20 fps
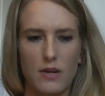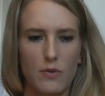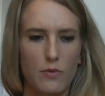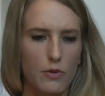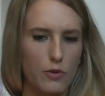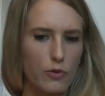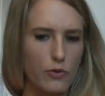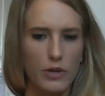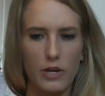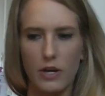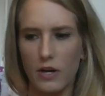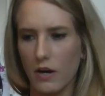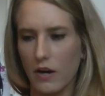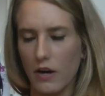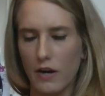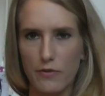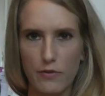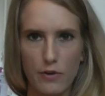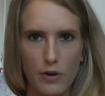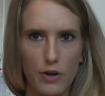With all the
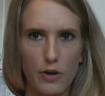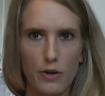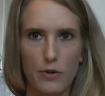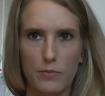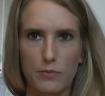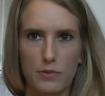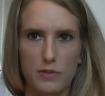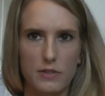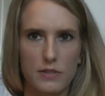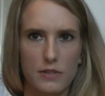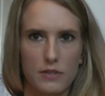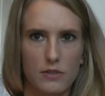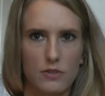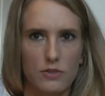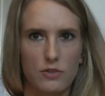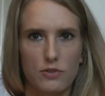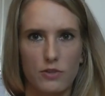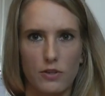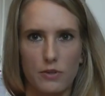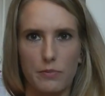guy ropes
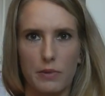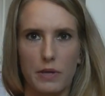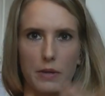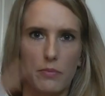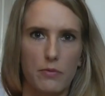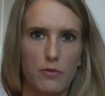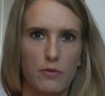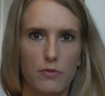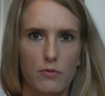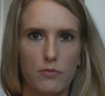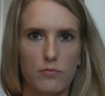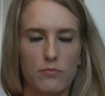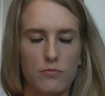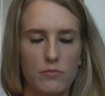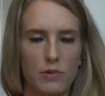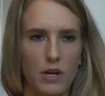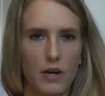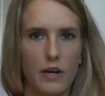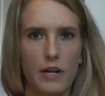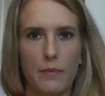and drunk people
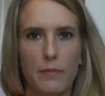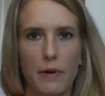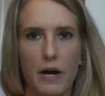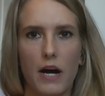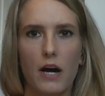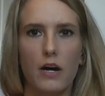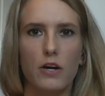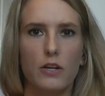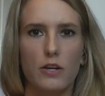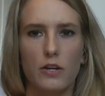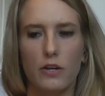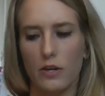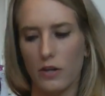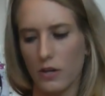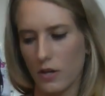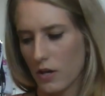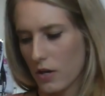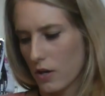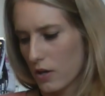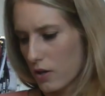lying about, you
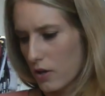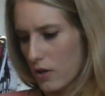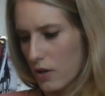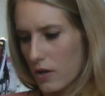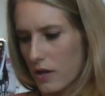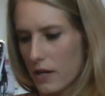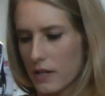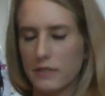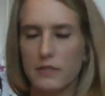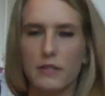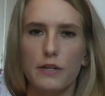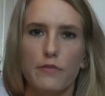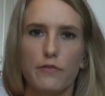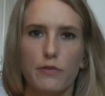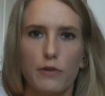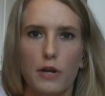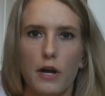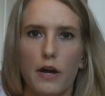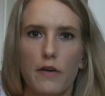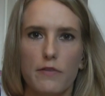could easily
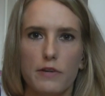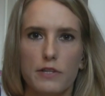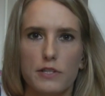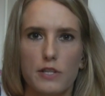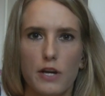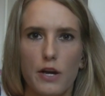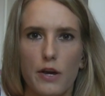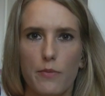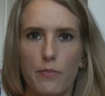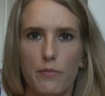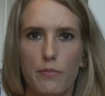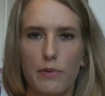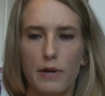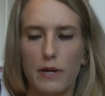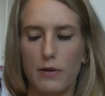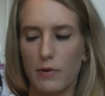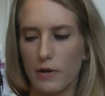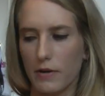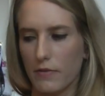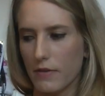fall over, so
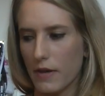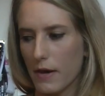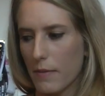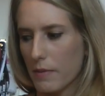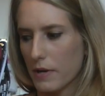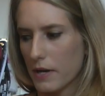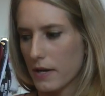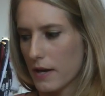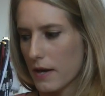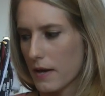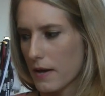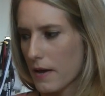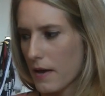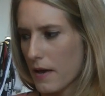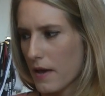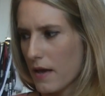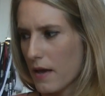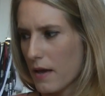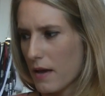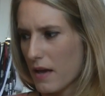bring one of them, and
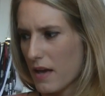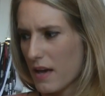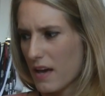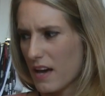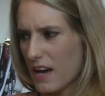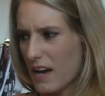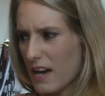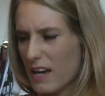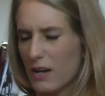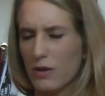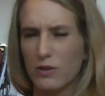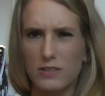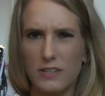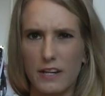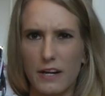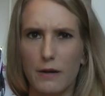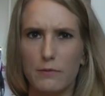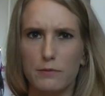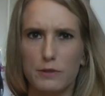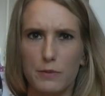it also
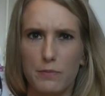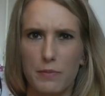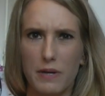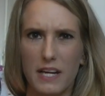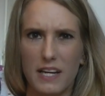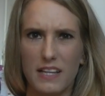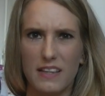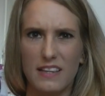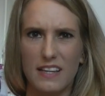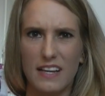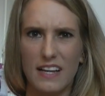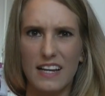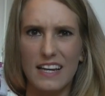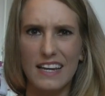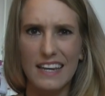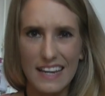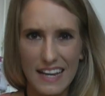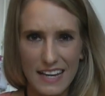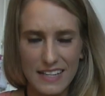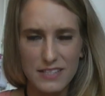helps you pick the
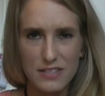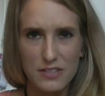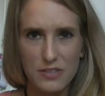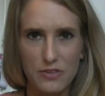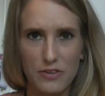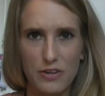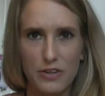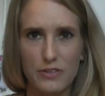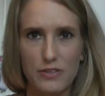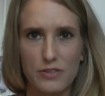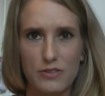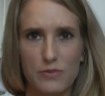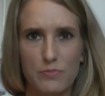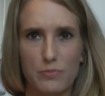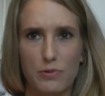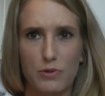less gross